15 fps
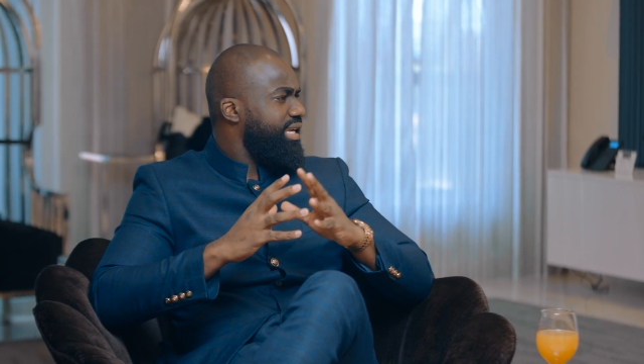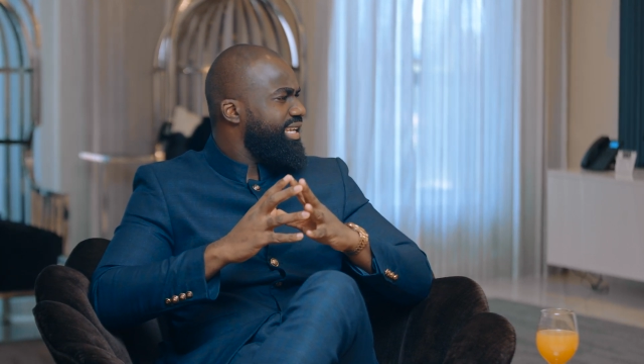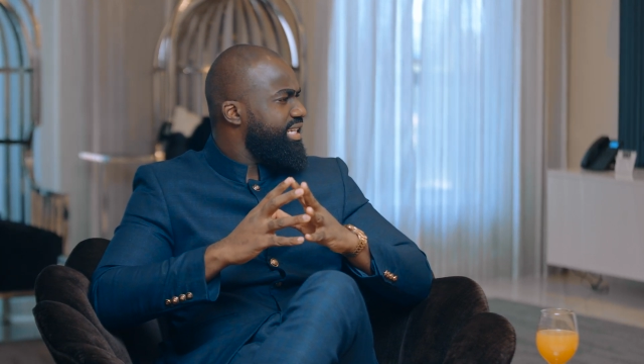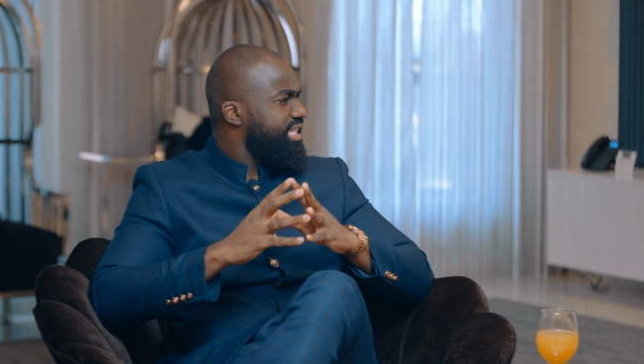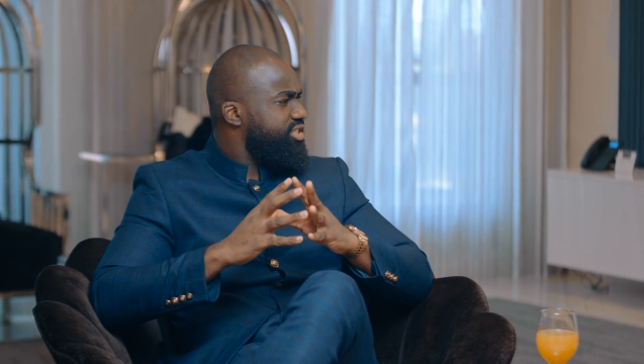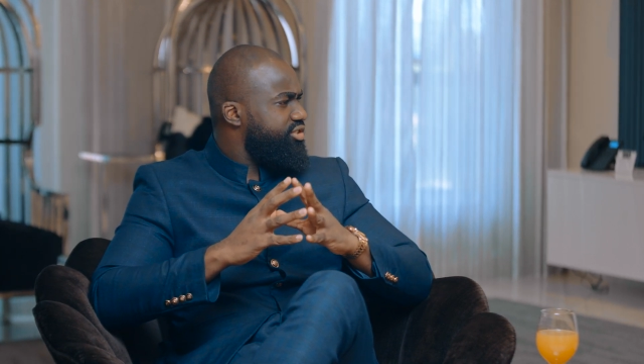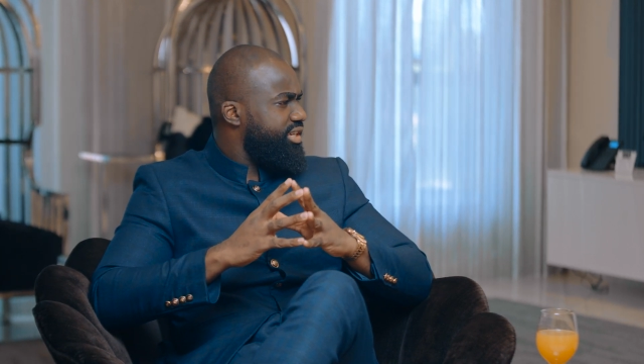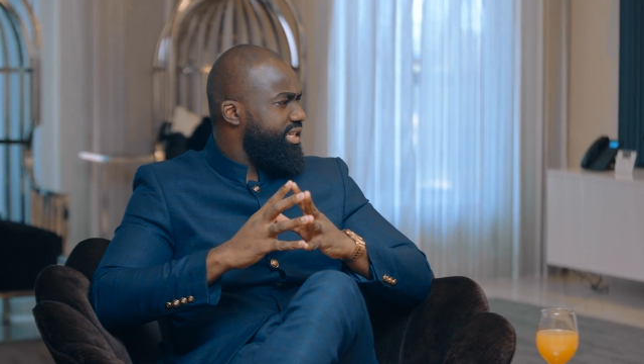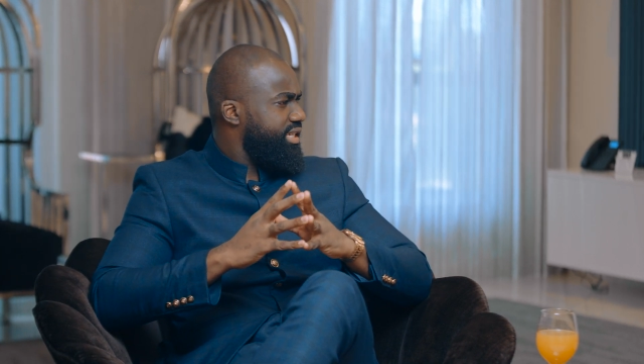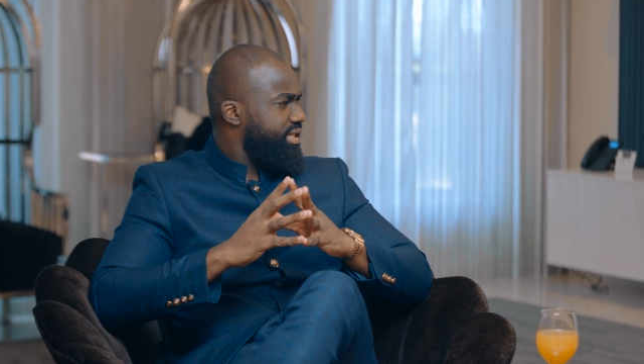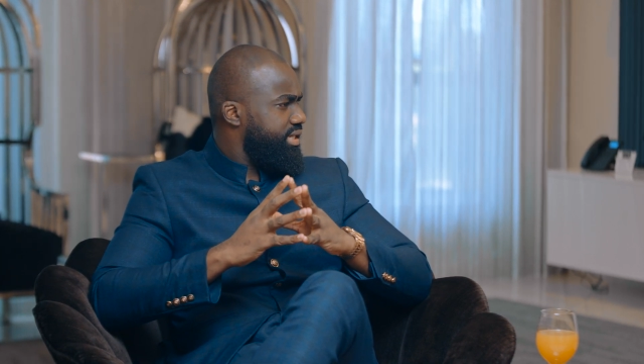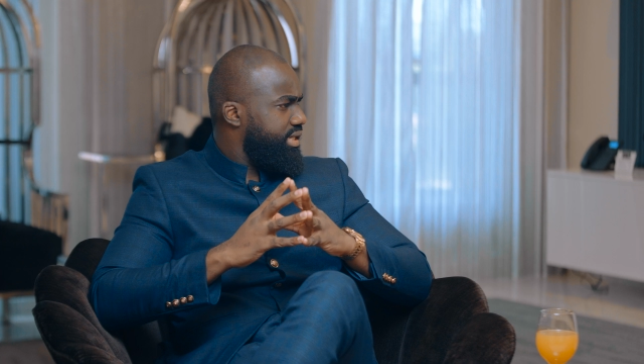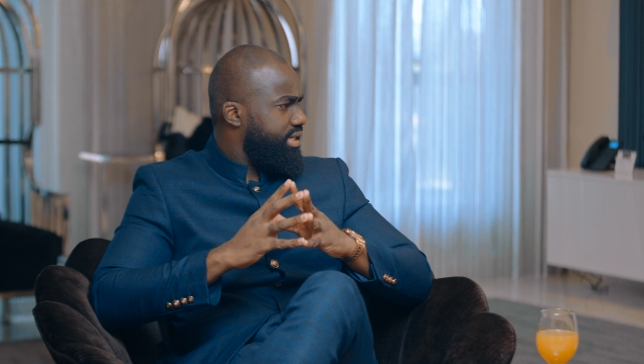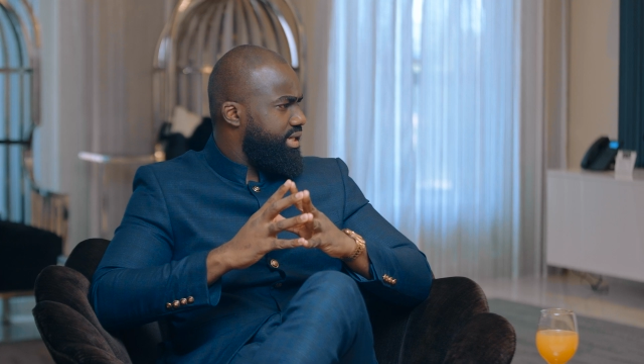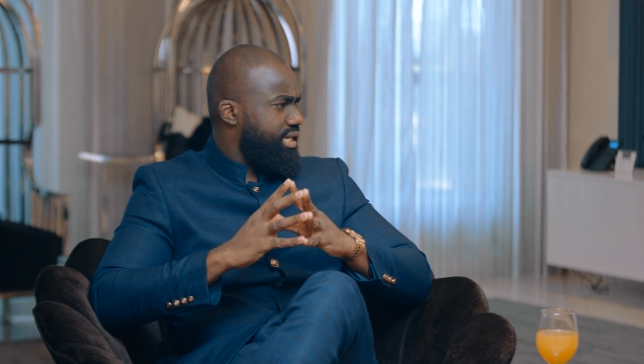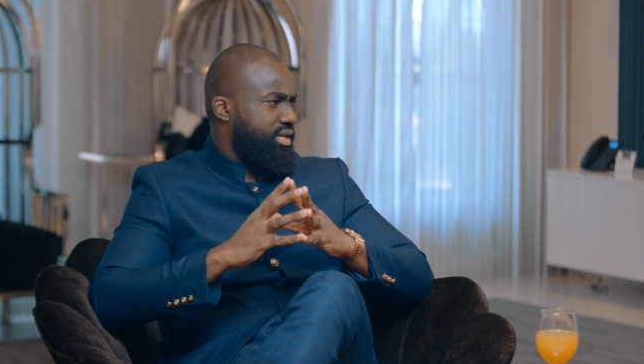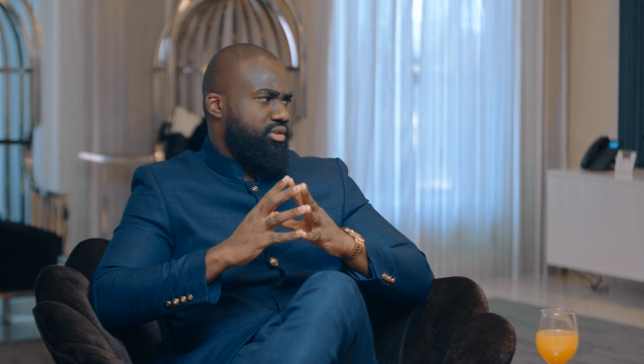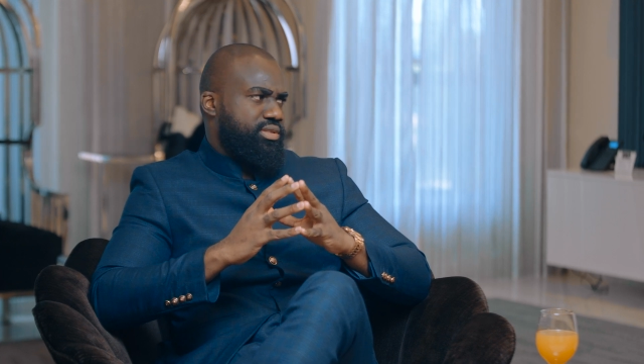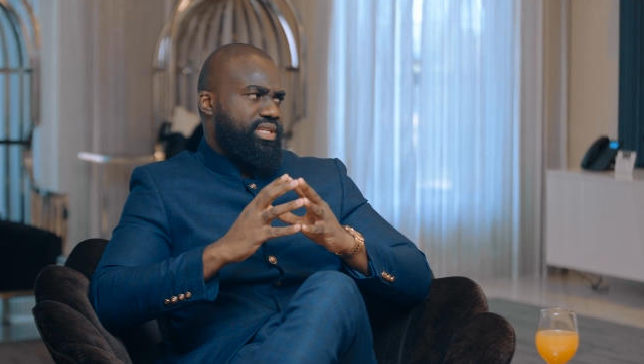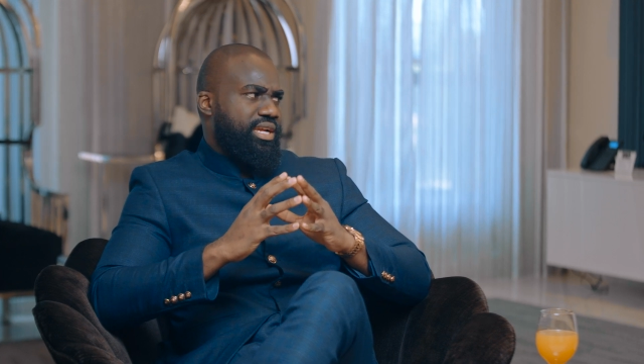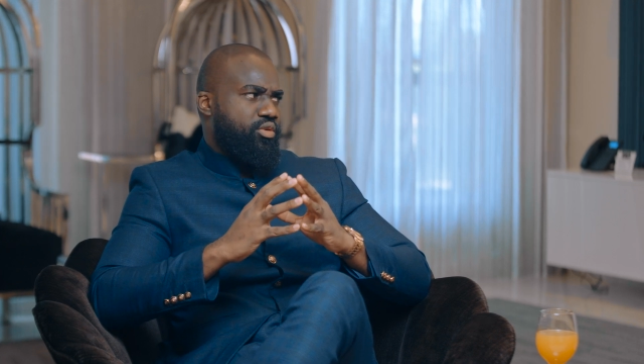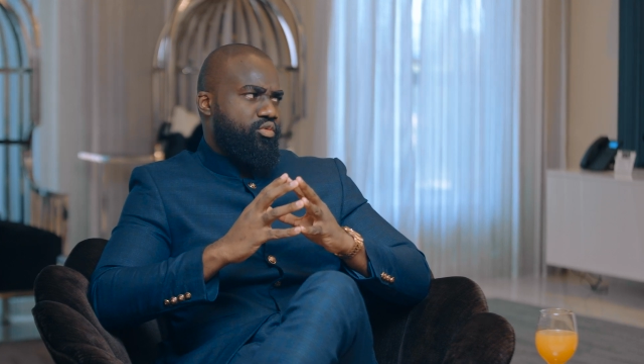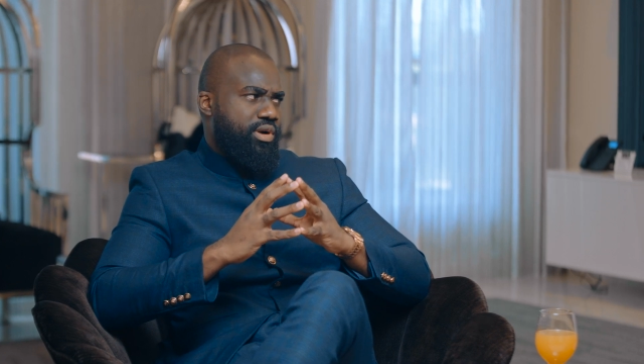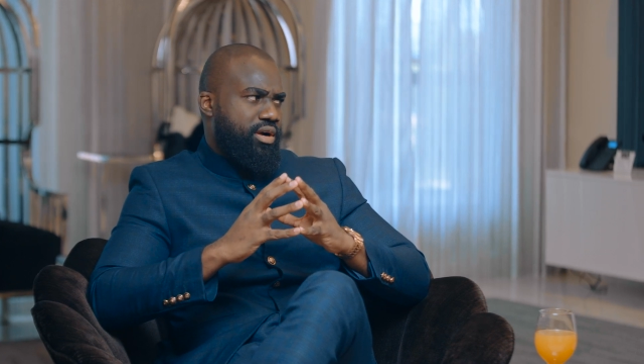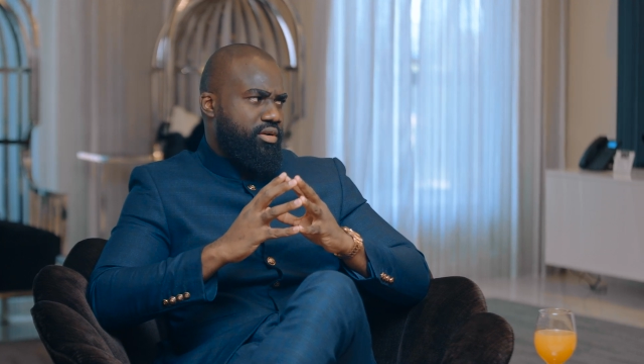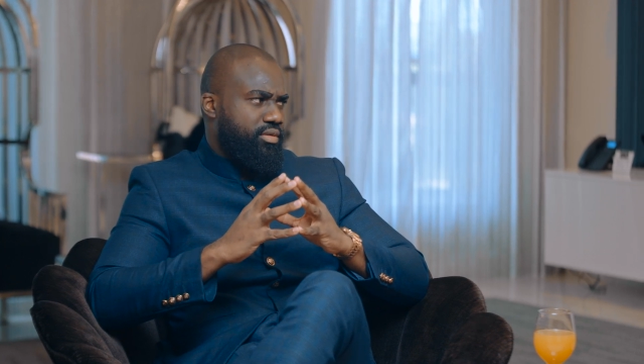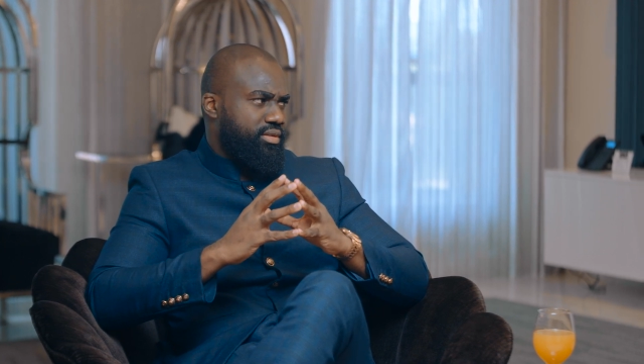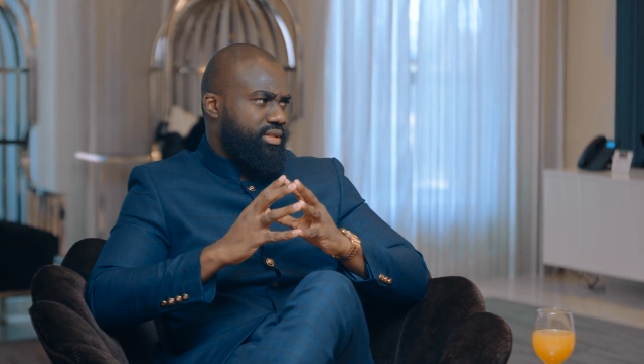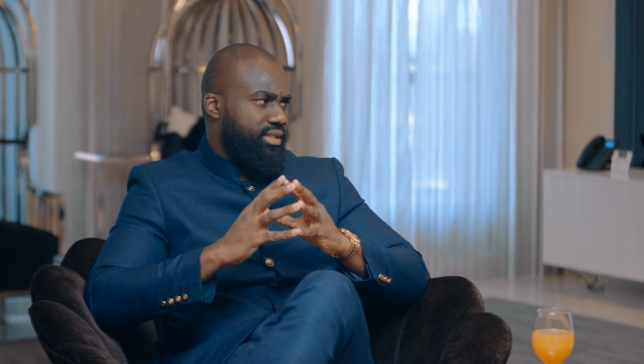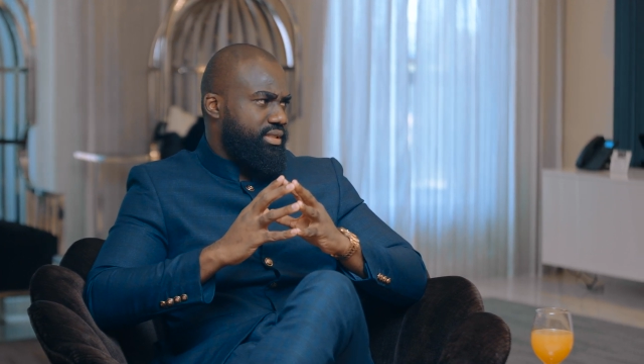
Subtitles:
any trading day. And I was like, wow,